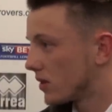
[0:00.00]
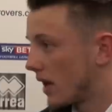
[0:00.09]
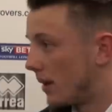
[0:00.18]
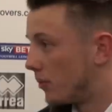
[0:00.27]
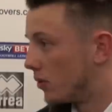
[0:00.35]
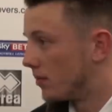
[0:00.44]

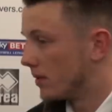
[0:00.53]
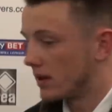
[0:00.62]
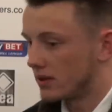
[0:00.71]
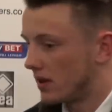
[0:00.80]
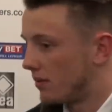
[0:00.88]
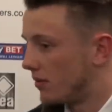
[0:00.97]
gamble on me
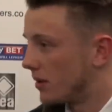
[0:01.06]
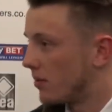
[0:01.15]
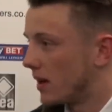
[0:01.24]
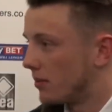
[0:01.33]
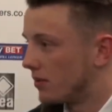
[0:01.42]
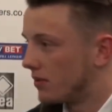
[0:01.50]
because I haven't really
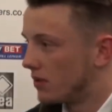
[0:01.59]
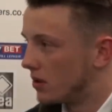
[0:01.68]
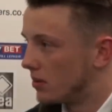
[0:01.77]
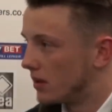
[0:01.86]
played before.